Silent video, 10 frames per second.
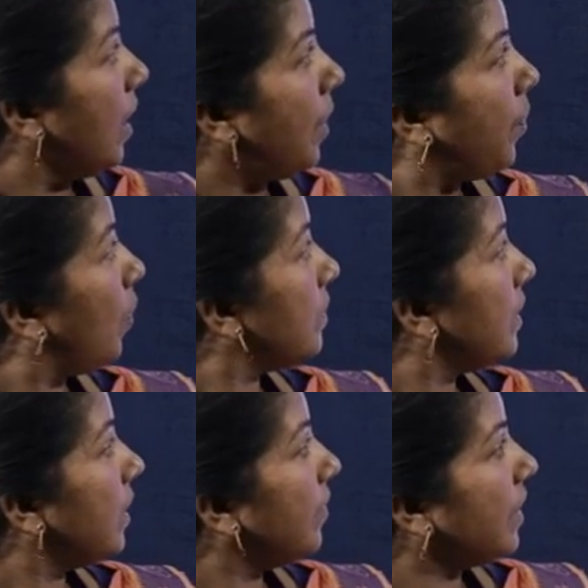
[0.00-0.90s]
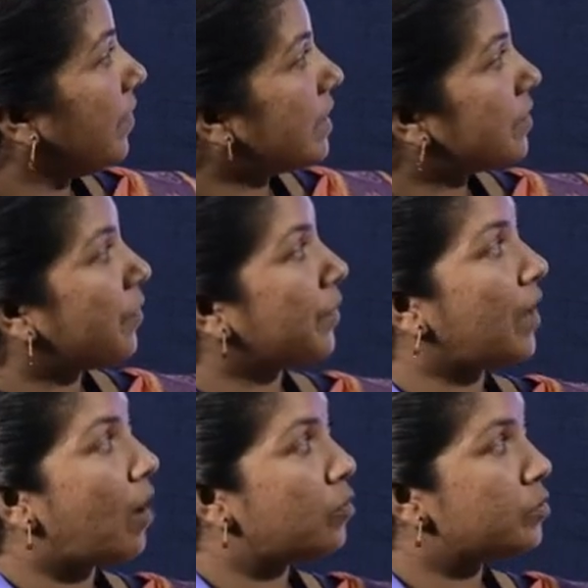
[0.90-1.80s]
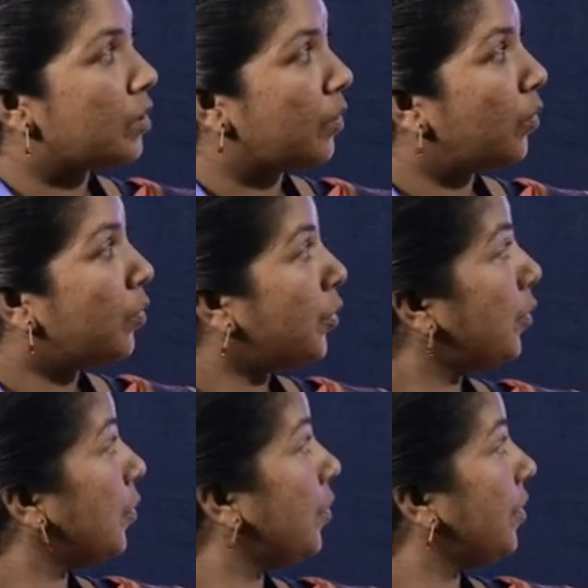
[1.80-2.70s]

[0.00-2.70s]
A positive deviation from Raoult's law due to